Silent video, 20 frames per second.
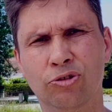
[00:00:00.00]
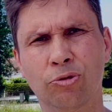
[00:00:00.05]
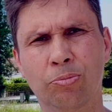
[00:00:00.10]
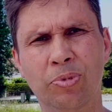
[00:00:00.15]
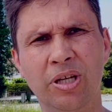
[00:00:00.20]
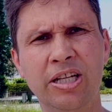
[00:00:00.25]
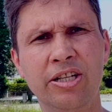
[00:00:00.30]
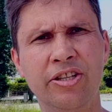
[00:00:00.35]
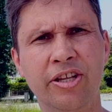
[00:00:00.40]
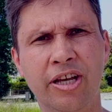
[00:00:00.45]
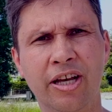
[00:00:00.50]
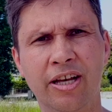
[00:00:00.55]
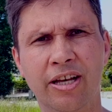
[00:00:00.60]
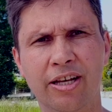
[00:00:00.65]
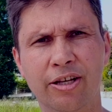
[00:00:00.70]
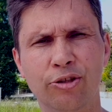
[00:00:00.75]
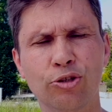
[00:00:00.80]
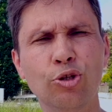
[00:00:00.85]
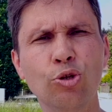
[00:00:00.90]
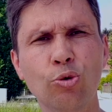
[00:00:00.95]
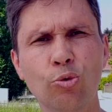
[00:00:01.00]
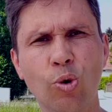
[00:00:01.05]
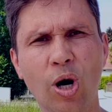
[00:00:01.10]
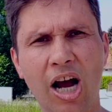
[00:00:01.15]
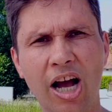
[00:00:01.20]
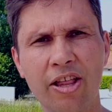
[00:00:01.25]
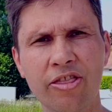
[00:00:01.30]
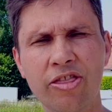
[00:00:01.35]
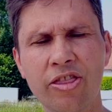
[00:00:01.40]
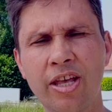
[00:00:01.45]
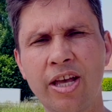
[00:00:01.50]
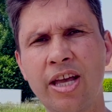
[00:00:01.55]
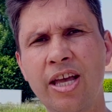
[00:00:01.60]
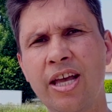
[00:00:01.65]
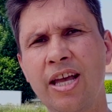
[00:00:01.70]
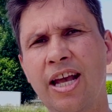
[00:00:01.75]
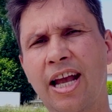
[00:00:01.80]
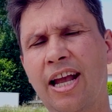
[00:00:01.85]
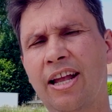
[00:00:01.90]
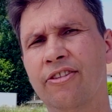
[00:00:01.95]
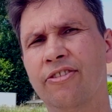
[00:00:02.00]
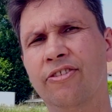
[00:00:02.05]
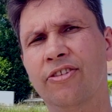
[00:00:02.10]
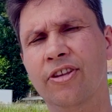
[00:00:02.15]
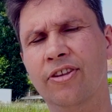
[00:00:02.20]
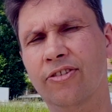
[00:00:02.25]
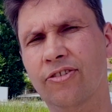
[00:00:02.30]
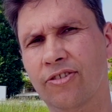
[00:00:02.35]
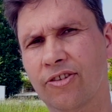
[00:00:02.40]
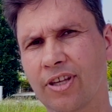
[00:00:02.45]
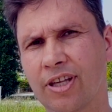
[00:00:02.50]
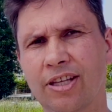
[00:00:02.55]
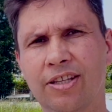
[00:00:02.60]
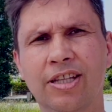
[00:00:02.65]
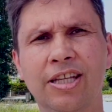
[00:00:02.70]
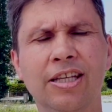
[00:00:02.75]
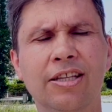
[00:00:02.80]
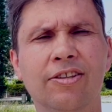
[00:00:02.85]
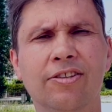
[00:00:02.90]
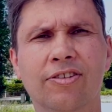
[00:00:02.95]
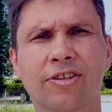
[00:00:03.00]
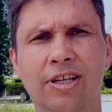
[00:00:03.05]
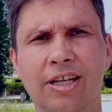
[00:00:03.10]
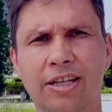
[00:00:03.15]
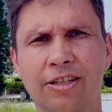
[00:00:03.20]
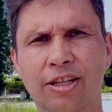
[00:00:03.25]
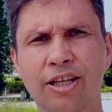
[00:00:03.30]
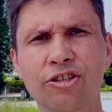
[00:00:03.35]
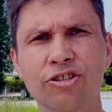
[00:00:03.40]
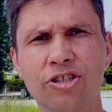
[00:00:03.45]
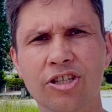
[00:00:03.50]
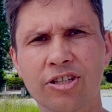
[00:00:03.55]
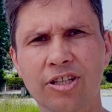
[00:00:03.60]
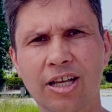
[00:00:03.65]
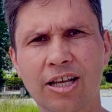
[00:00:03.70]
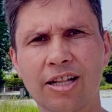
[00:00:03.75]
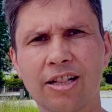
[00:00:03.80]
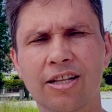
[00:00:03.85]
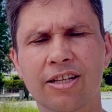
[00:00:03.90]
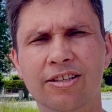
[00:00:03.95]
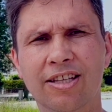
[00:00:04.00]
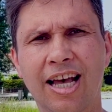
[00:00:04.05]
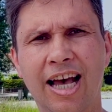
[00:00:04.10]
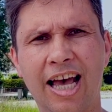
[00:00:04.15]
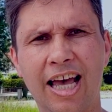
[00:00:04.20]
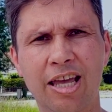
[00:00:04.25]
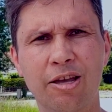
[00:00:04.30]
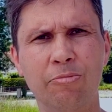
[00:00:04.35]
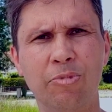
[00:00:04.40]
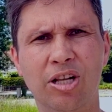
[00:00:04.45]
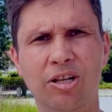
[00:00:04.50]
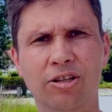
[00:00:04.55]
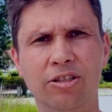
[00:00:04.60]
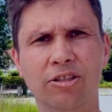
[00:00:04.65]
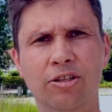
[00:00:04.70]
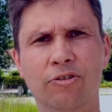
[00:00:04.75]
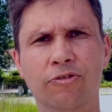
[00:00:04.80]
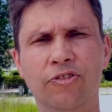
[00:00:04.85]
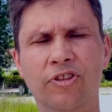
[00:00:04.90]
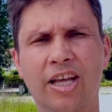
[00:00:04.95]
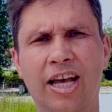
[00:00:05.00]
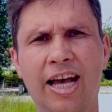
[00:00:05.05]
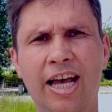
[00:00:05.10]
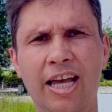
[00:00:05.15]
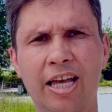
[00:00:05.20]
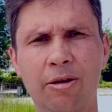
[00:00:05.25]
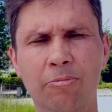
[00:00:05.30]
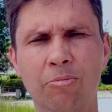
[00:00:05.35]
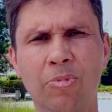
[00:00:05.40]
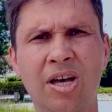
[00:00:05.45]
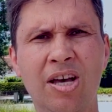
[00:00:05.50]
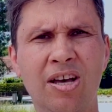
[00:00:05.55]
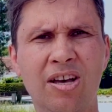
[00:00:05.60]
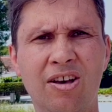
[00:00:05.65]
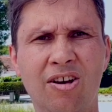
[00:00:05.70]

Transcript: build a new one, and this needs additional time, a lot of time.